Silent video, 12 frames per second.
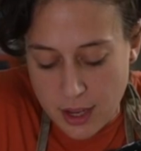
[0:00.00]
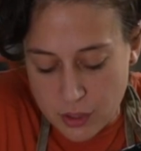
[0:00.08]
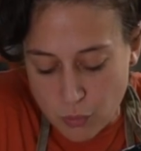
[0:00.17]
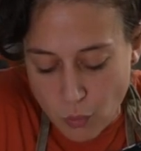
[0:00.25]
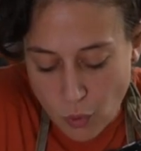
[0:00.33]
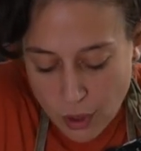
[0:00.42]

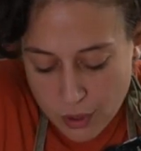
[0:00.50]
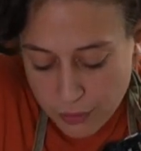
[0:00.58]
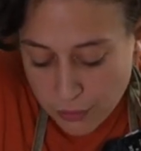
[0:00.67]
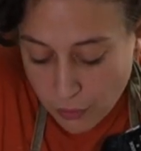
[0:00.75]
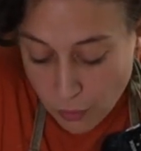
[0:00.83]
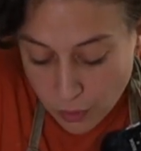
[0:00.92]
one
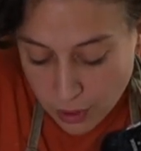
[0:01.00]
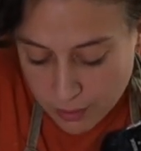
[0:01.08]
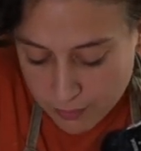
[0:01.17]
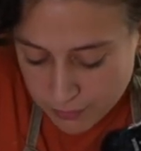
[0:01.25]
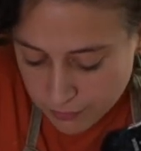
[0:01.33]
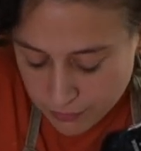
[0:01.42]
form,
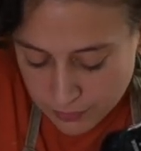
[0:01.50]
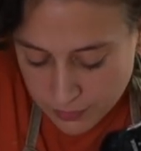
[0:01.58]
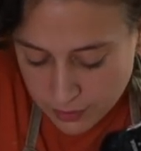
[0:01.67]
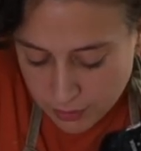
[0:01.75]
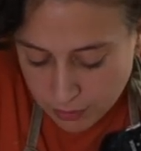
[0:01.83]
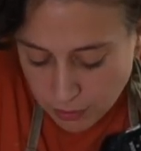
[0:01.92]

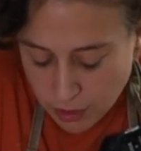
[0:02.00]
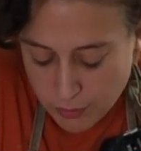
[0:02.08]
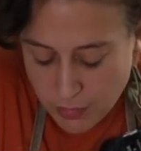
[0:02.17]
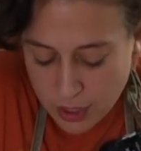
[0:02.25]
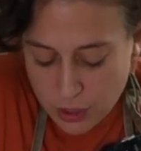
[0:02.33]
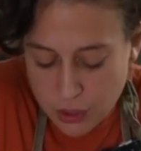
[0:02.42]
I want to
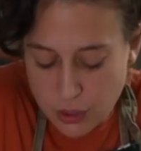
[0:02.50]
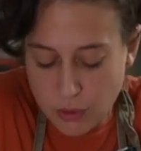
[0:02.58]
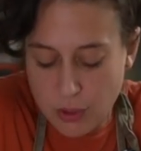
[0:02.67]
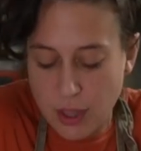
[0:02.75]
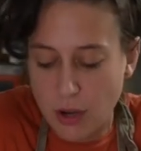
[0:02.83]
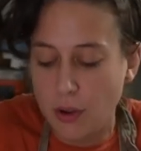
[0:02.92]
make
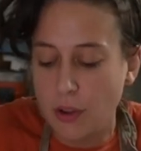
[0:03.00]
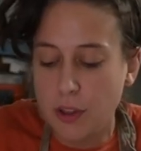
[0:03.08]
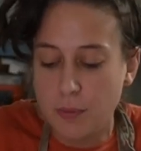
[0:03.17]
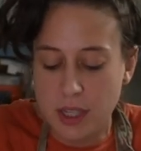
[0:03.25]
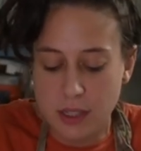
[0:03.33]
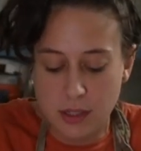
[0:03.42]
sure that all the
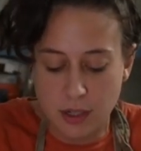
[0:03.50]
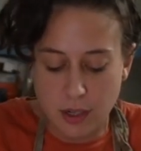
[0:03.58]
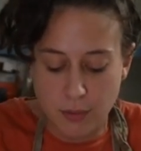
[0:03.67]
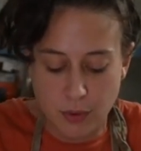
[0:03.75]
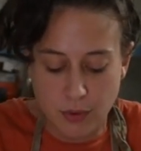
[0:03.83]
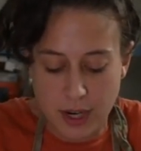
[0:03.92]
pieces are
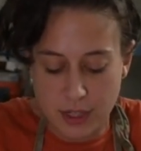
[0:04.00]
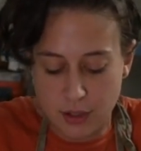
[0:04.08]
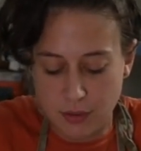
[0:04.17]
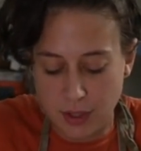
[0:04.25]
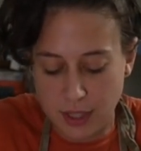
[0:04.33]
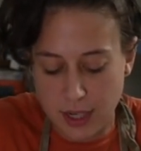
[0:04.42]
compressed
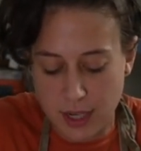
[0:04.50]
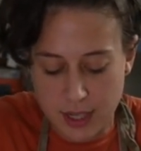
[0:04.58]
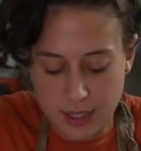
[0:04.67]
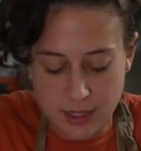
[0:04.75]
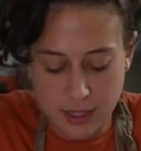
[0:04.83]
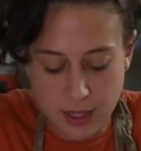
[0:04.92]
really
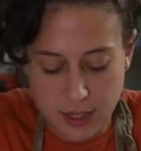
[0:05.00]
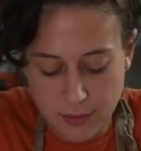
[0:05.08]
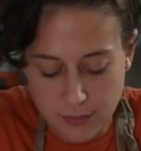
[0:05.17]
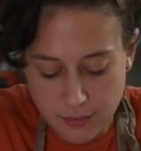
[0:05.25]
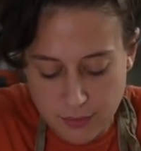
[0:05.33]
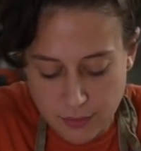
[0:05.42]
nicely.
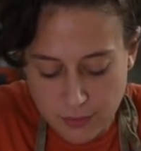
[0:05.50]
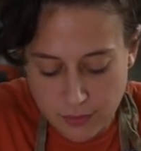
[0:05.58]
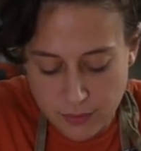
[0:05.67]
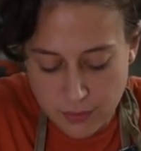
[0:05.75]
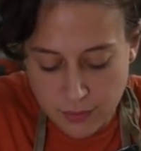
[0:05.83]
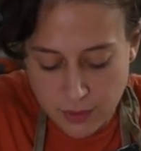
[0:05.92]

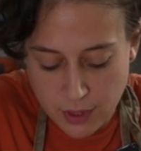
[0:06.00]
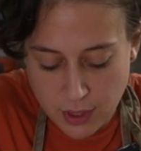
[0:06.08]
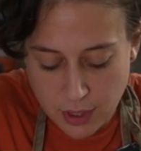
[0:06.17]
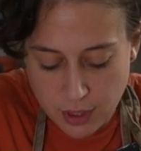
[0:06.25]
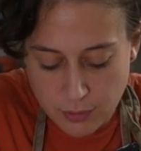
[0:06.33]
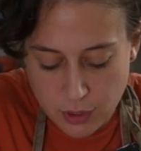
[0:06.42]

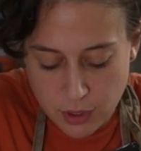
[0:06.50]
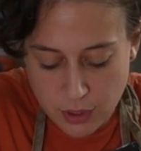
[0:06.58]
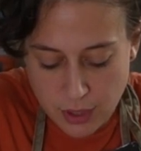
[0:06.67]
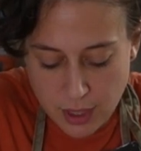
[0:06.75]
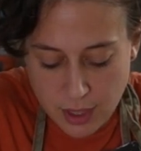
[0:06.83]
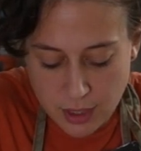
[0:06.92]
Come
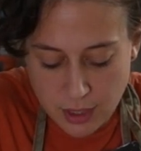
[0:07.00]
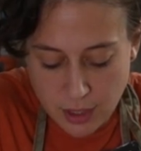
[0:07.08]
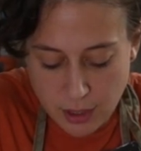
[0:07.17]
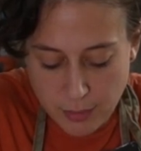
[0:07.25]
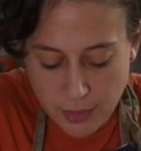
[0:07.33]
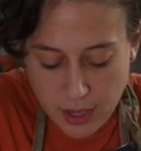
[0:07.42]
straight into
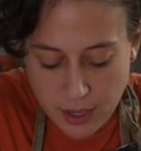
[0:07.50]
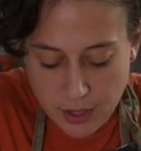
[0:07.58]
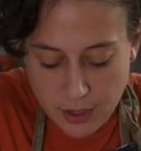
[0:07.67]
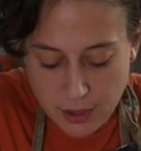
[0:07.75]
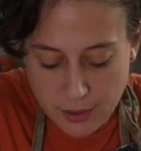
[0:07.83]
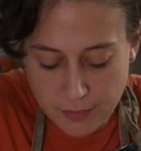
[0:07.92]
the
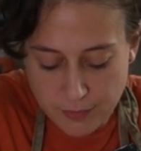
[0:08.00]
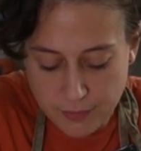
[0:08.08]
bottom.